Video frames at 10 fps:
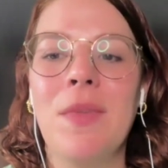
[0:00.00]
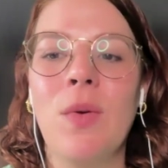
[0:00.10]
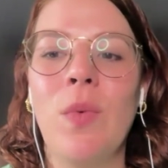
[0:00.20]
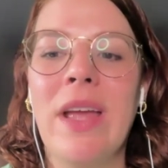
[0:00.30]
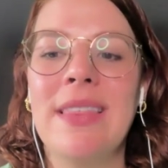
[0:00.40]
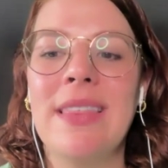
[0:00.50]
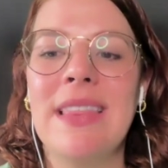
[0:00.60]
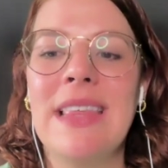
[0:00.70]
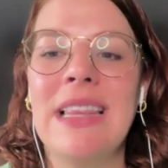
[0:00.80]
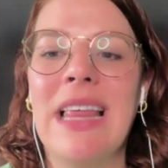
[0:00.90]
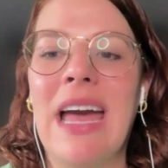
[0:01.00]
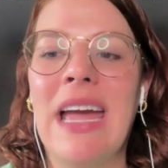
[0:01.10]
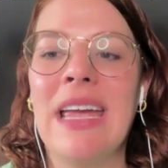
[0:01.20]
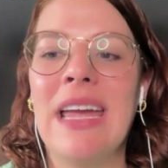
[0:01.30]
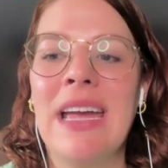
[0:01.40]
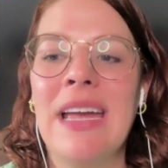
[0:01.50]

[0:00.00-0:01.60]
with the like,